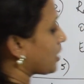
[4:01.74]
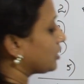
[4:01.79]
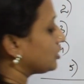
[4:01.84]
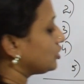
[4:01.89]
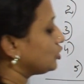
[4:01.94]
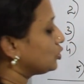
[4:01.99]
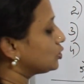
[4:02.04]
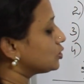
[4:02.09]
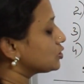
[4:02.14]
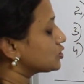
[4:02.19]

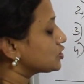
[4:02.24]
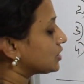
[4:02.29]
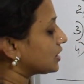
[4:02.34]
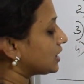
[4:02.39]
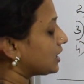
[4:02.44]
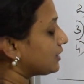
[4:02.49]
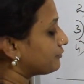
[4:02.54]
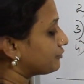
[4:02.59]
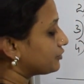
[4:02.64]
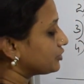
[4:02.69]
You'll also
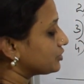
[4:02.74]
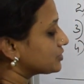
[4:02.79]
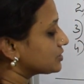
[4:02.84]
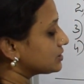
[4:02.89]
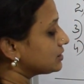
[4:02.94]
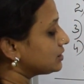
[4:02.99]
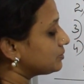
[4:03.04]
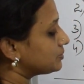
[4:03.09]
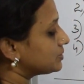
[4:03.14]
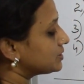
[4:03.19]
have for your
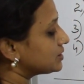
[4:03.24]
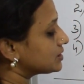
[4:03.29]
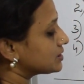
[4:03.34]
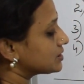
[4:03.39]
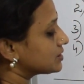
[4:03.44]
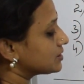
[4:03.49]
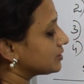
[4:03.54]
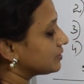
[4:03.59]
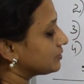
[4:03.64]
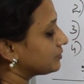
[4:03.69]

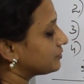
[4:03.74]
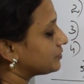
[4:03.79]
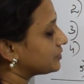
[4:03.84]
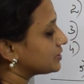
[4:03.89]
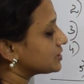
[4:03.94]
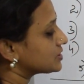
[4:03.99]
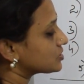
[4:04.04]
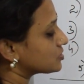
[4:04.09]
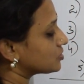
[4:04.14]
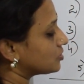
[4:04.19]
syllabus
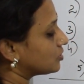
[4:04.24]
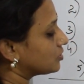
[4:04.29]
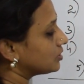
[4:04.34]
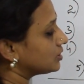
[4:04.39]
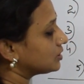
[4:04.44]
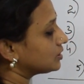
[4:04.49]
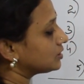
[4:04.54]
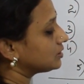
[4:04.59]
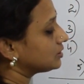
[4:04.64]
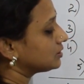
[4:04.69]
first
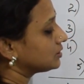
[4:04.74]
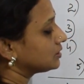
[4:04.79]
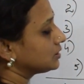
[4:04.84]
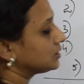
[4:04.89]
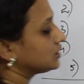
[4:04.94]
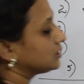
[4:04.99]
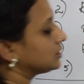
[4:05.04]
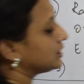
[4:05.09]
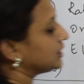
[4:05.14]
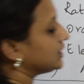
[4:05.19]
order
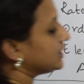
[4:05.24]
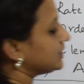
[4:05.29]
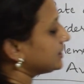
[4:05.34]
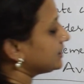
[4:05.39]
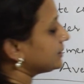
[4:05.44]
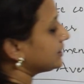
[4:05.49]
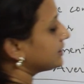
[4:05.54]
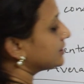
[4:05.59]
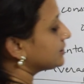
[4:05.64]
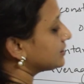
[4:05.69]

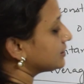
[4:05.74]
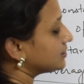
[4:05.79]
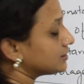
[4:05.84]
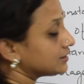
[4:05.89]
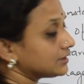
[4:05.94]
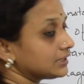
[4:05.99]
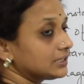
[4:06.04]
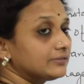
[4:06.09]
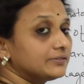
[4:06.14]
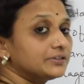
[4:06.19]
integrated
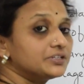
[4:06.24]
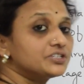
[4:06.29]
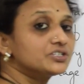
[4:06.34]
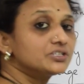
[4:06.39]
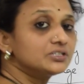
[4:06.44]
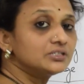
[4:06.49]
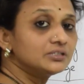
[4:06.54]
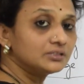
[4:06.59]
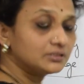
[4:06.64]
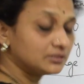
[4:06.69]

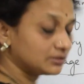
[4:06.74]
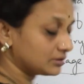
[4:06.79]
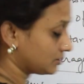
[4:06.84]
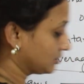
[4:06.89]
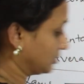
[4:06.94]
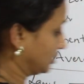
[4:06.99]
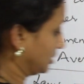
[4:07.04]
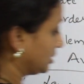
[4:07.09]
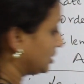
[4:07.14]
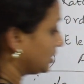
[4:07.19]
equation,
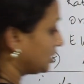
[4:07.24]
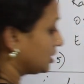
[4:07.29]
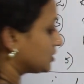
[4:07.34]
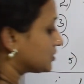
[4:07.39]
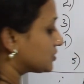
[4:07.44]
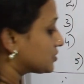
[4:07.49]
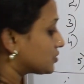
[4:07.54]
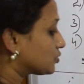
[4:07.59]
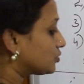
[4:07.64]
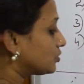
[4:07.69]

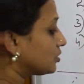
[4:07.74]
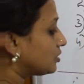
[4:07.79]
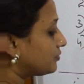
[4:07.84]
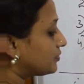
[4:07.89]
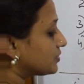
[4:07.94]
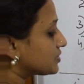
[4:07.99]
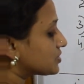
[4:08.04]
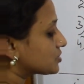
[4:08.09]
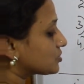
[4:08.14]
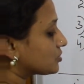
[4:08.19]
pseudo
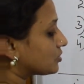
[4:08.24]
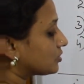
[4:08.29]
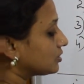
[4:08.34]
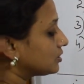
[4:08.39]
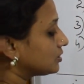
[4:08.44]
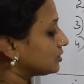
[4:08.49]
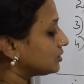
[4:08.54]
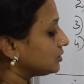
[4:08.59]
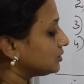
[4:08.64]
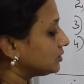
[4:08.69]
first
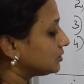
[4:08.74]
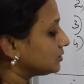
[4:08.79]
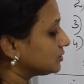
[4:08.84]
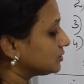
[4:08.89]
order